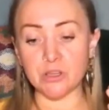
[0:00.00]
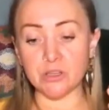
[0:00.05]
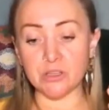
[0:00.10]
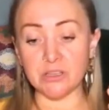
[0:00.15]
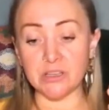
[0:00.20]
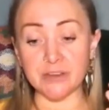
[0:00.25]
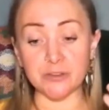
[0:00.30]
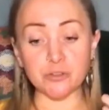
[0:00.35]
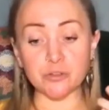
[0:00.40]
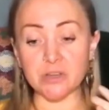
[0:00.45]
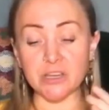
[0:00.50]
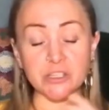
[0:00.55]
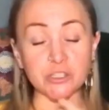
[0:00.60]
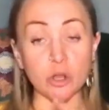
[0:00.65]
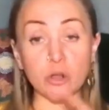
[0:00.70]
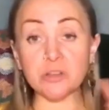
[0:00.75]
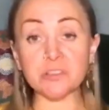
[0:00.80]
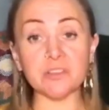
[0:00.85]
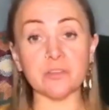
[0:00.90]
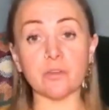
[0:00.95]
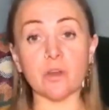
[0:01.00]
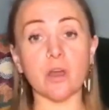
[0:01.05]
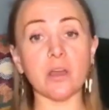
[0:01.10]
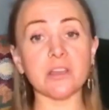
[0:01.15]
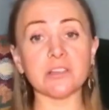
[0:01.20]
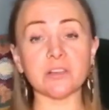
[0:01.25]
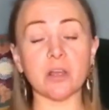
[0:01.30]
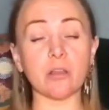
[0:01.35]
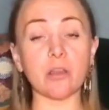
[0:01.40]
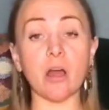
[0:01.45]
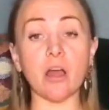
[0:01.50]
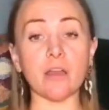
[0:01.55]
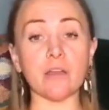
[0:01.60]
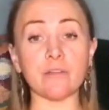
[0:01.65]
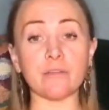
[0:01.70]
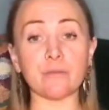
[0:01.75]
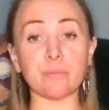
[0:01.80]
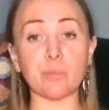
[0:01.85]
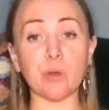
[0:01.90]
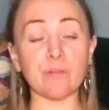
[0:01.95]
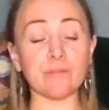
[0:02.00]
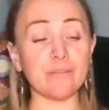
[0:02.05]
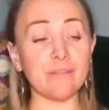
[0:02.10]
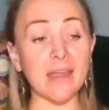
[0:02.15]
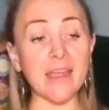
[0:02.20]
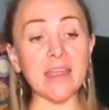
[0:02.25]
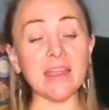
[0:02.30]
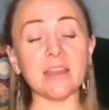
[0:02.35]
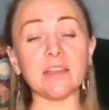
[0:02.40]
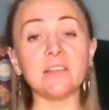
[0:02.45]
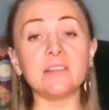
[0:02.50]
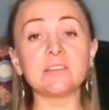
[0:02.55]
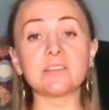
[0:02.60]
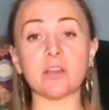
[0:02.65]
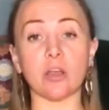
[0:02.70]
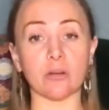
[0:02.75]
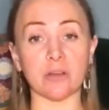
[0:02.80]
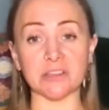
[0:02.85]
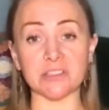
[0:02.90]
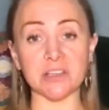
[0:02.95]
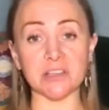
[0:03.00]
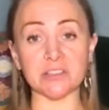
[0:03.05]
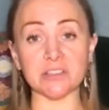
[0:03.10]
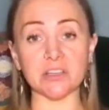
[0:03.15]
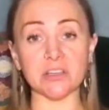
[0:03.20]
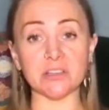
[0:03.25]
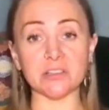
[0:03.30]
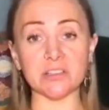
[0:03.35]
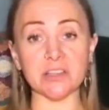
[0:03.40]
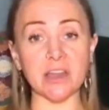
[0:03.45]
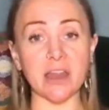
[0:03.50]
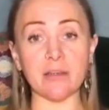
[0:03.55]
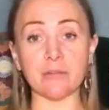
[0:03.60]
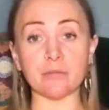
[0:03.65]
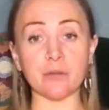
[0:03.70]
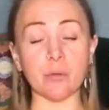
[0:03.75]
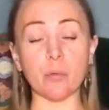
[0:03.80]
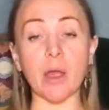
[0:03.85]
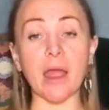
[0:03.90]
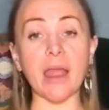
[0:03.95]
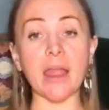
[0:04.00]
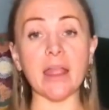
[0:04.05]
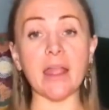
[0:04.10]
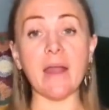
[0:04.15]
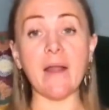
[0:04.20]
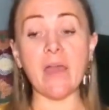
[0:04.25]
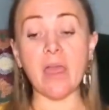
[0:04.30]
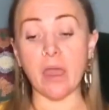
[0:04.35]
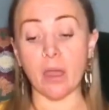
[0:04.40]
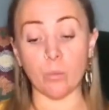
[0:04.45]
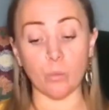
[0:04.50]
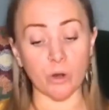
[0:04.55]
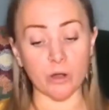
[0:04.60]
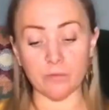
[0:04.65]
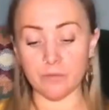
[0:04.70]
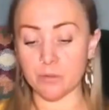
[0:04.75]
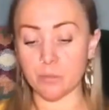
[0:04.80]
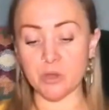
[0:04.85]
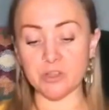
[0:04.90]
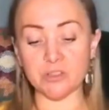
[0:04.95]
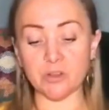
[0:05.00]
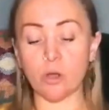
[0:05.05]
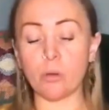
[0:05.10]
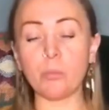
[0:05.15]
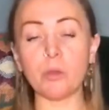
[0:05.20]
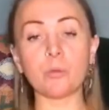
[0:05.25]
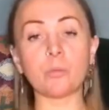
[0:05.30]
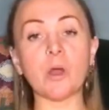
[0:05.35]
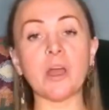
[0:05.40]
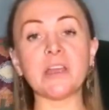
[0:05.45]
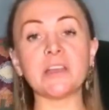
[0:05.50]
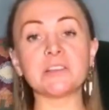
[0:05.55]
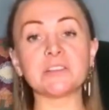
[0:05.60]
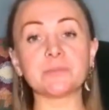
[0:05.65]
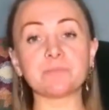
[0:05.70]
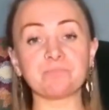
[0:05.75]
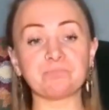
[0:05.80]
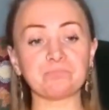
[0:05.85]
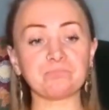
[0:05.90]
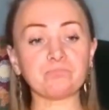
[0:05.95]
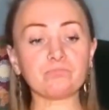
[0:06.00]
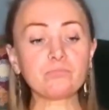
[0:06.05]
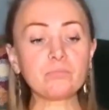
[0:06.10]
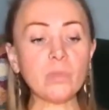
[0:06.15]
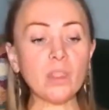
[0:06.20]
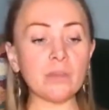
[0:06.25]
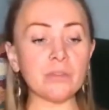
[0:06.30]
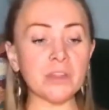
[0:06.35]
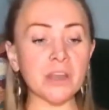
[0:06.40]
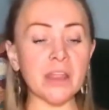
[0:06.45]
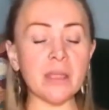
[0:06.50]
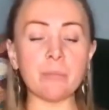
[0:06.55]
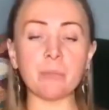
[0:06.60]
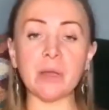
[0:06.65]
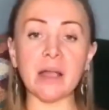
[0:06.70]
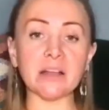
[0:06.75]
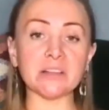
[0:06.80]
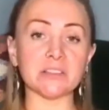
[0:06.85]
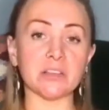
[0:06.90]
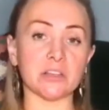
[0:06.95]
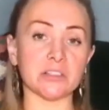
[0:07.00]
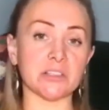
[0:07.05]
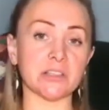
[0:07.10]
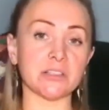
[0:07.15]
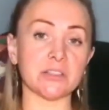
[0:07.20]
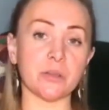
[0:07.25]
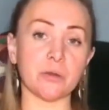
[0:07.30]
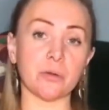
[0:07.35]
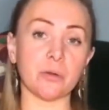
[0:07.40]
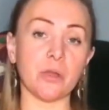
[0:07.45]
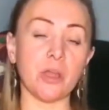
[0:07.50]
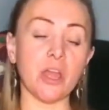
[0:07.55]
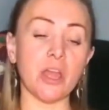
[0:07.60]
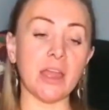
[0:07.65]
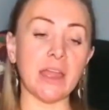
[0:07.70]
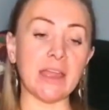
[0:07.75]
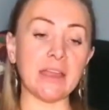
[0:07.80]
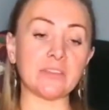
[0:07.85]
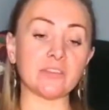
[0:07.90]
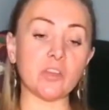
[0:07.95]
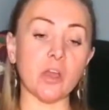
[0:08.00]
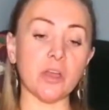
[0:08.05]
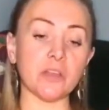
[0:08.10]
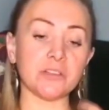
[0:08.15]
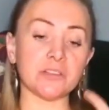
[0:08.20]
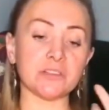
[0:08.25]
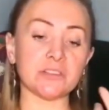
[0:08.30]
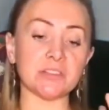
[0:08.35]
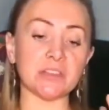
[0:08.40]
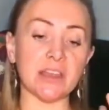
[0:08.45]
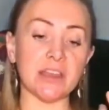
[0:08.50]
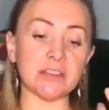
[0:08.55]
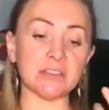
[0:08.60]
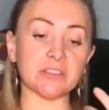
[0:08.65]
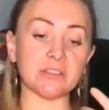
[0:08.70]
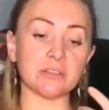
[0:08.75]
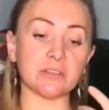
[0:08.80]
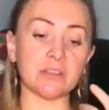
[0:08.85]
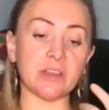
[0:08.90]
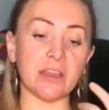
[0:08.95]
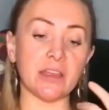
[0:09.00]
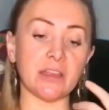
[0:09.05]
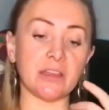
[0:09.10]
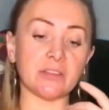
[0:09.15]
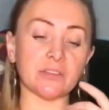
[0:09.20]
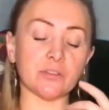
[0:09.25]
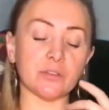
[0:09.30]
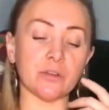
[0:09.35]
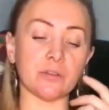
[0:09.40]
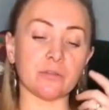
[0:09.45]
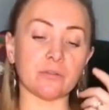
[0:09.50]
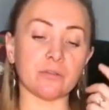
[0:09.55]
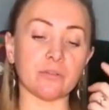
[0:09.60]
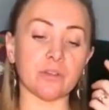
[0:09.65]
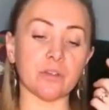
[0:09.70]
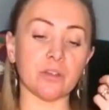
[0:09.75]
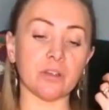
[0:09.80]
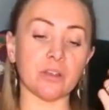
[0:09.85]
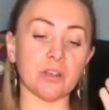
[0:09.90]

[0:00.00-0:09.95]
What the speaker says: literally toxifies our life, pervades our existence in every way. And one of the most common ways that it impacts us is that it sort of